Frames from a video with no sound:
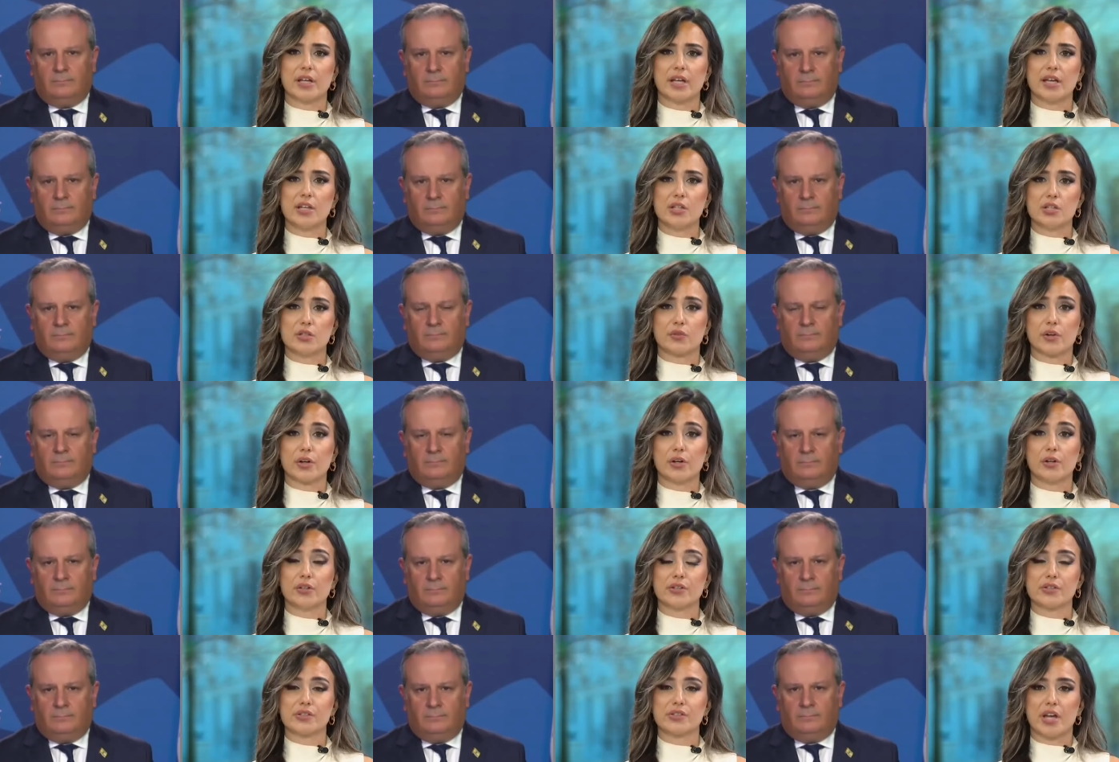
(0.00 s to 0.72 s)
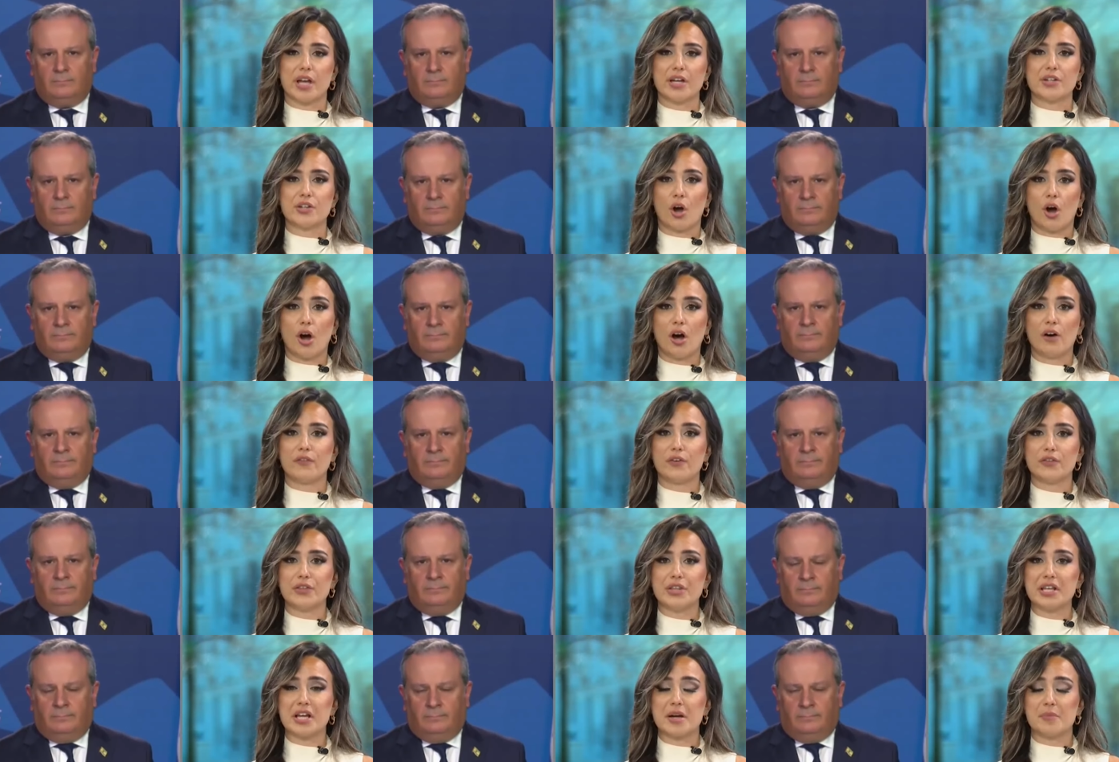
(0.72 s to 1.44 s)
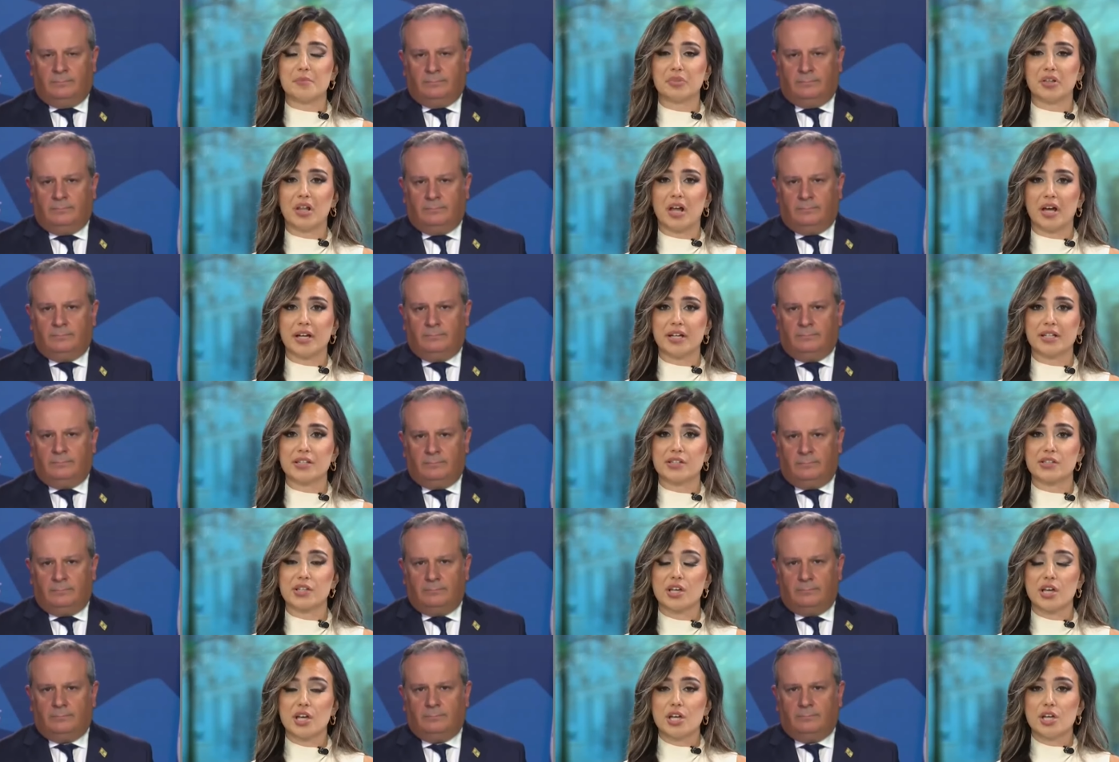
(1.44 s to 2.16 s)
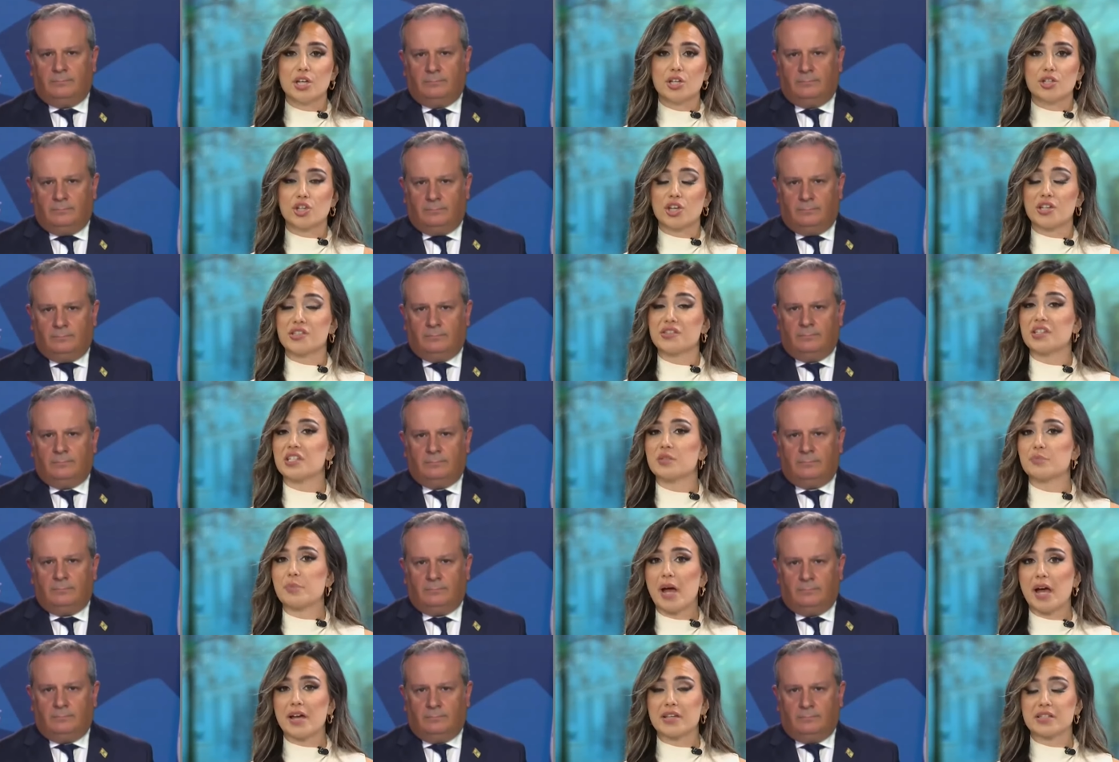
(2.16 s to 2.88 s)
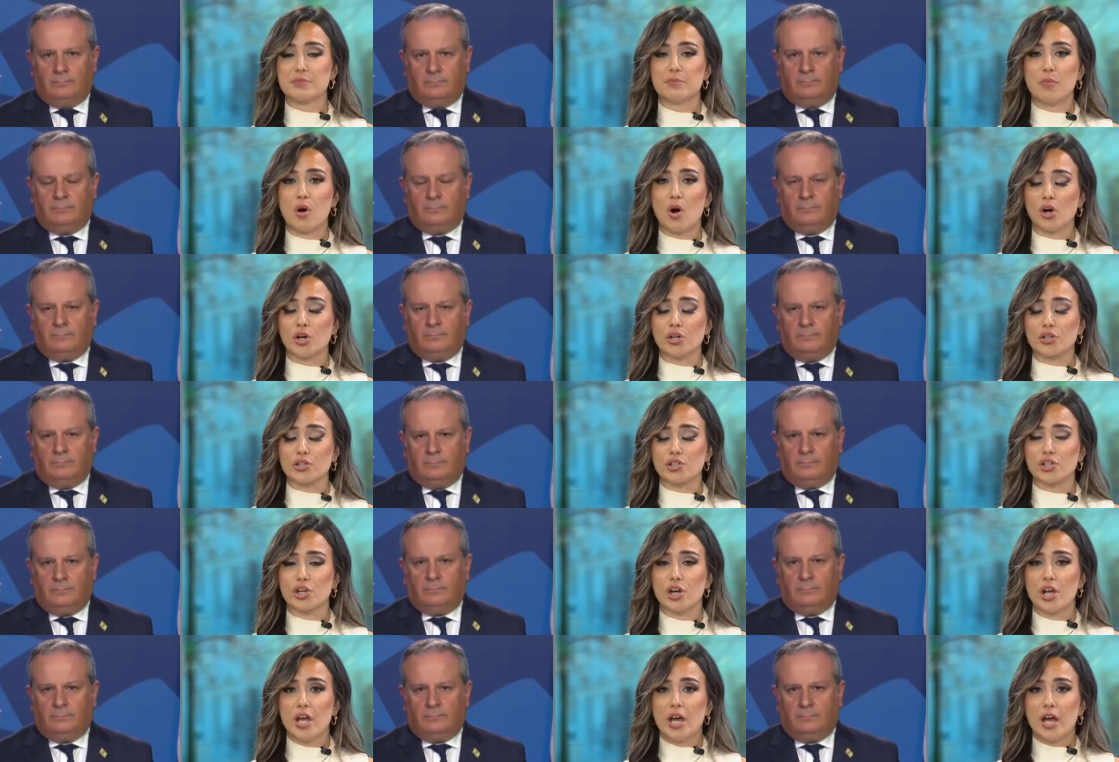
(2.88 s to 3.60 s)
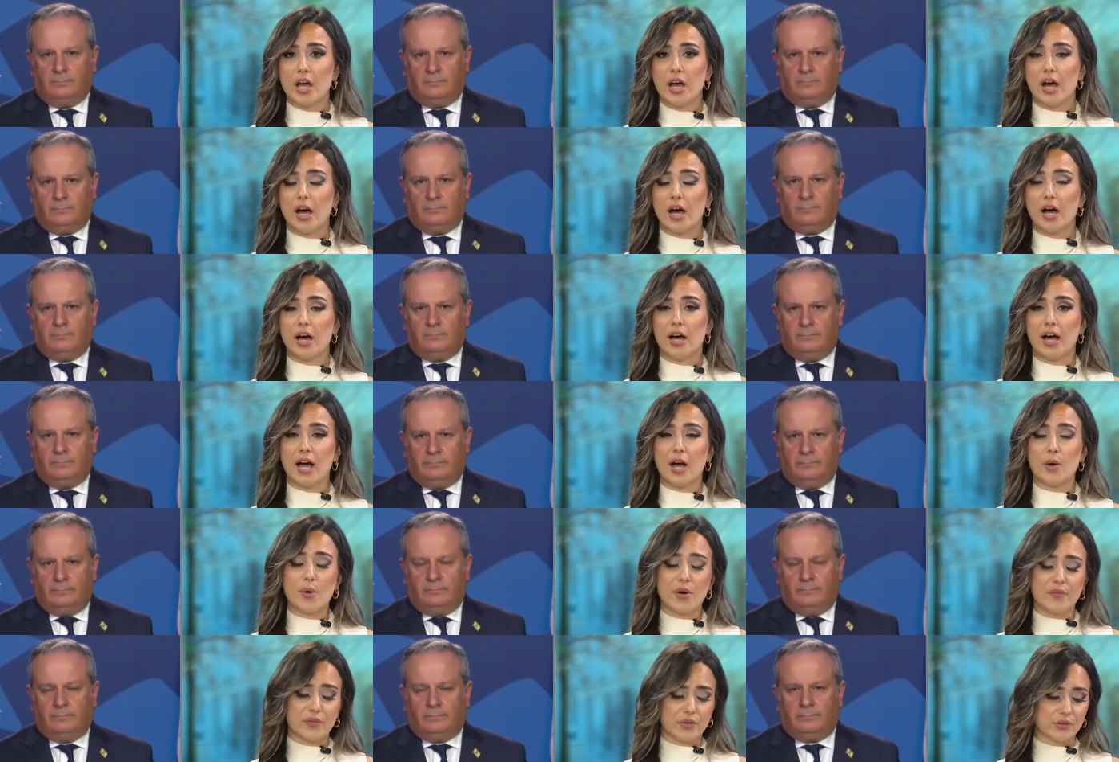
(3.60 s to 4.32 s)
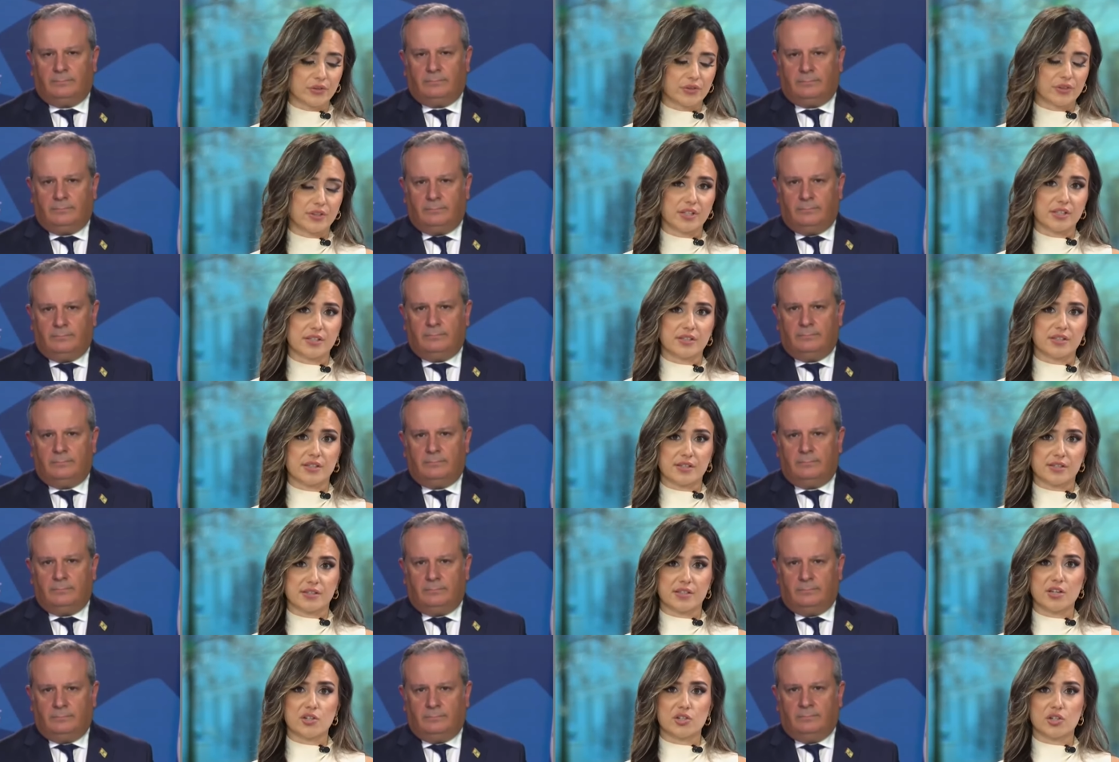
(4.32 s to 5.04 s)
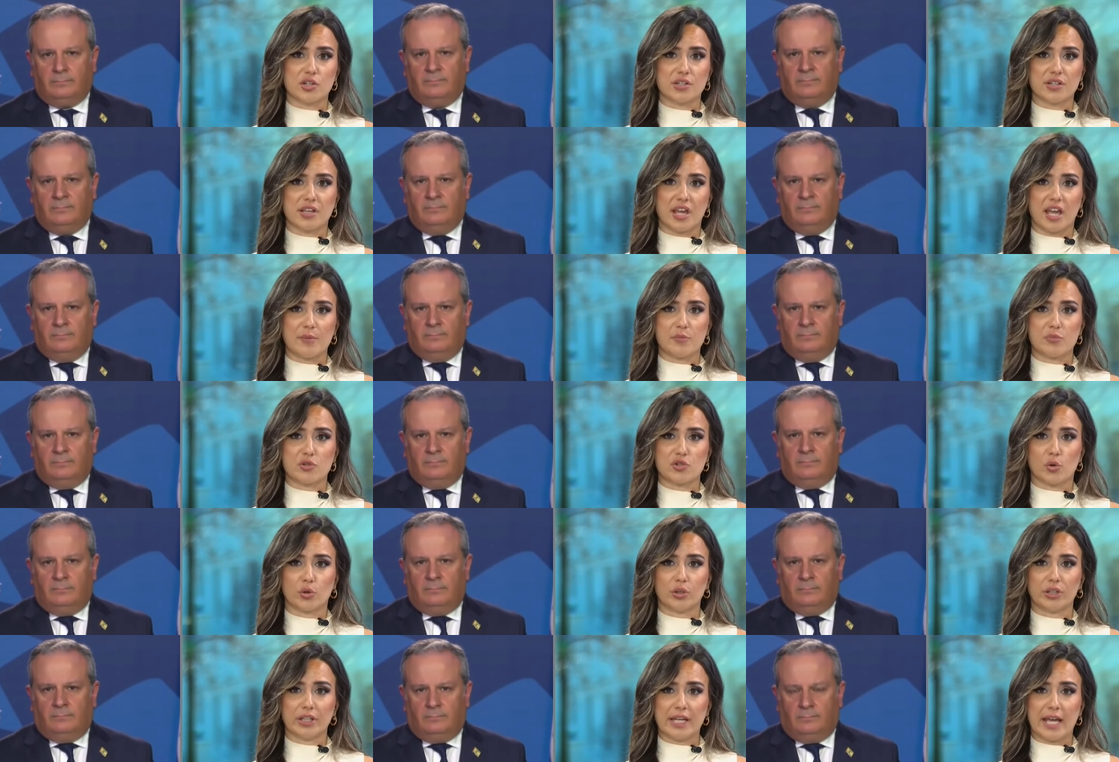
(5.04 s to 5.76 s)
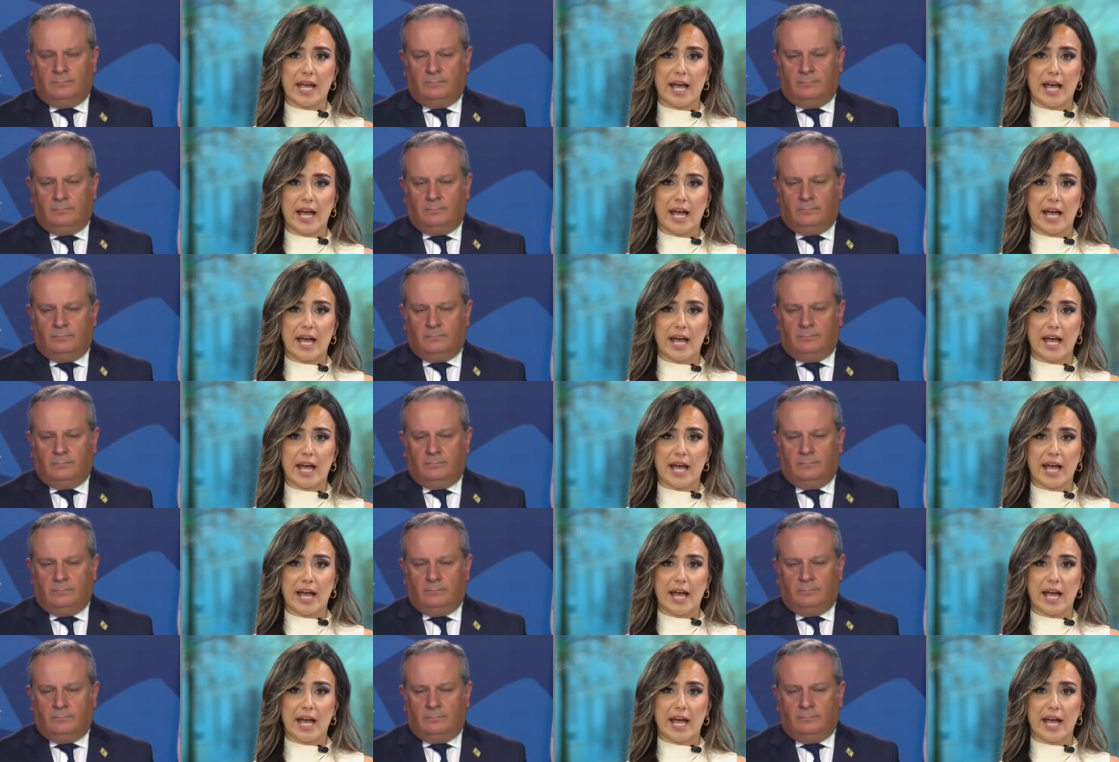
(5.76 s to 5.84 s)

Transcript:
Speaker 1: Israel signed off on the compliance just this past March. Uh, however, this decision came short shortly